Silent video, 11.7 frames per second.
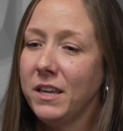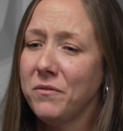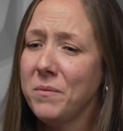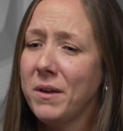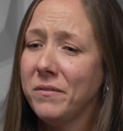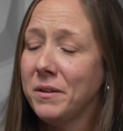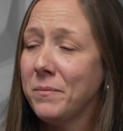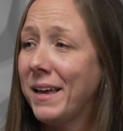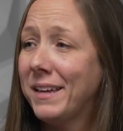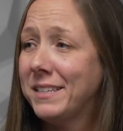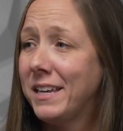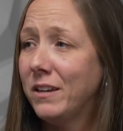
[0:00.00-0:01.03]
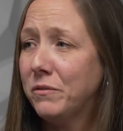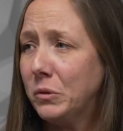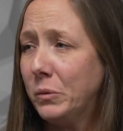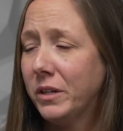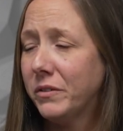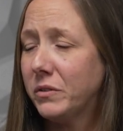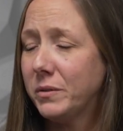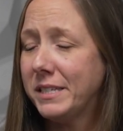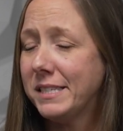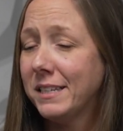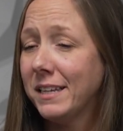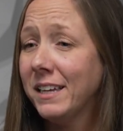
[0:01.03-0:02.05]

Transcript: if I'm having a bad day for whatever reason,